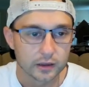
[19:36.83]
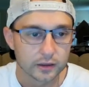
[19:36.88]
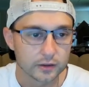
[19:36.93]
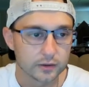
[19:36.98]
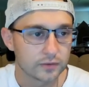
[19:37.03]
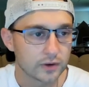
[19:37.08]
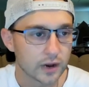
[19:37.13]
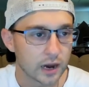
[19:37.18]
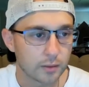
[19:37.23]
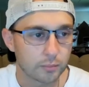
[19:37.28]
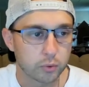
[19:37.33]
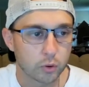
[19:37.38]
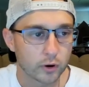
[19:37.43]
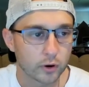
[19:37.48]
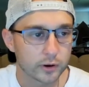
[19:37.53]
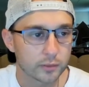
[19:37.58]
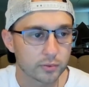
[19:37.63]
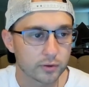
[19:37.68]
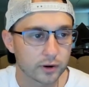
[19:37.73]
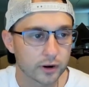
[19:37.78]
You've got
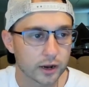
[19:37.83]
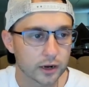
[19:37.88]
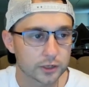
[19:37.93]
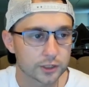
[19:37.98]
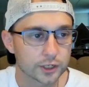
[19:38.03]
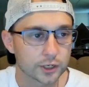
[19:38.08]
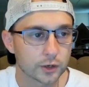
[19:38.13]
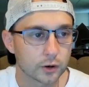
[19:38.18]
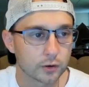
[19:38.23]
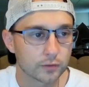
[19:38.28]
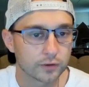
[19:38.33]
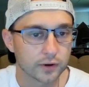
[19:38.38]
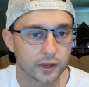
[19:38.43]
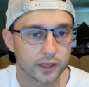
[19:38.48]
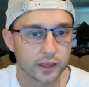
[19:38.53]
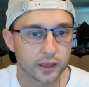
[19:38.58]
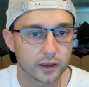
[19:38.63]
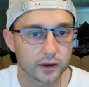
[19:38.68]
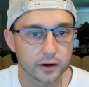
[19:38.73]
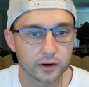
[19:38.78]
point production over
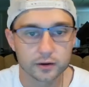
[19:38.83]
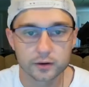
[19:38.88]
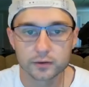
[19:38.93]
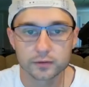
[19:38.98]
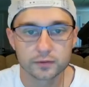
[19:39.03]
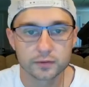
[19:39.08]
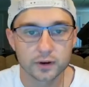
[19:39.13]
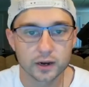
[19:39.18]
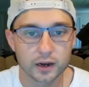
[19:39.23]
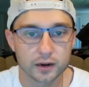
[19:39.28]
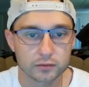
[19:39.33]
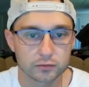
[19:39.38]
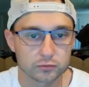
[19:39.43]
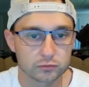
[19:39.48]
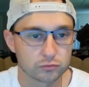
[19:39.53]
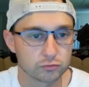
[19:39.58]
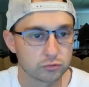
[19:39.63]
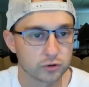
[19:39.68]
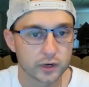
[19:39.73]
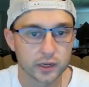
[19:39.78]
here. You've got
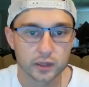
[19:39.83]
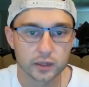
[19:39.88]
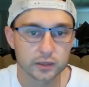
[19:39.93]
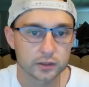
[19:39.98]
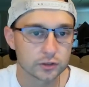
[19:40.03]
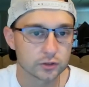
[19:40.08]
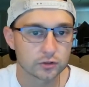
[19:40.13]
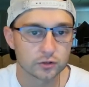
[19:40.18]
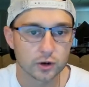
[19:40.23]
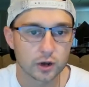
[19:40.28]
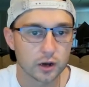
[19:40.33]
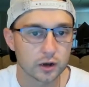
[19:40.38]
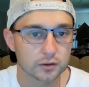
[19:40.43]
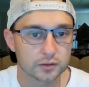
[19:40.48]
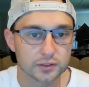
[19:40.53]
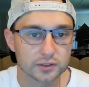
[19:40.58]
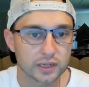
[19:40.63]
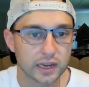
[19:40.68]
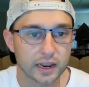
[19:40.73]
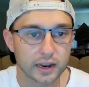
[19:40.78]
really strong
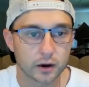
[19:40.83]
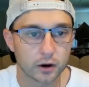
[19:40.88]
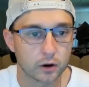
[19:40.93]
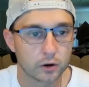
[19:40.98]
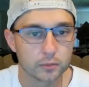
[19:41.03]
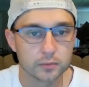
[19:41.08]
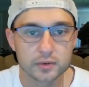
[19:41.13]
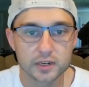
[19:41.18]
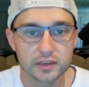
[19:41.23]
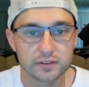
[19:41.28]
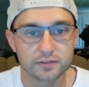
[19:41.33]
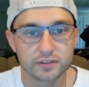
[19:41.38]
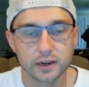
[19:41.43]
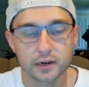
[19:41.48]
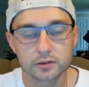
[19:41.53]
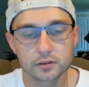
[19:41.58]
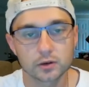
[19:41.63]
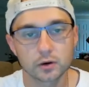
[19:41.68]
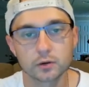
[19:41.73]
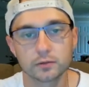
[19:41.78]
stay-at-home
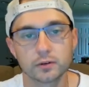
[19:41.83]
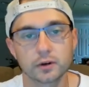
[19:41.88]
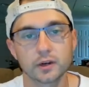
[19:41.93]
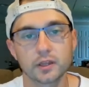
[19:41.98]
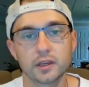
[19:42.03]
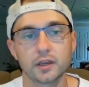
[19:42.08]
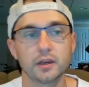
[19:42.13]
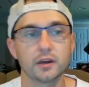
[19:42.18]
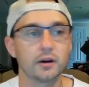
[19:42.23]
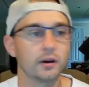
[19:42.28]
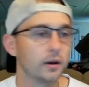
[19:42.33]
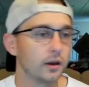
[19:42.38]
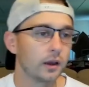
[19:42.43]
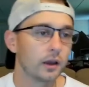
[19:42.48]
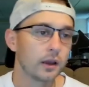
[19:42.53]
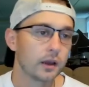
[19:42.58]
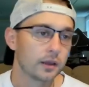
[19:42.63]
defense over here.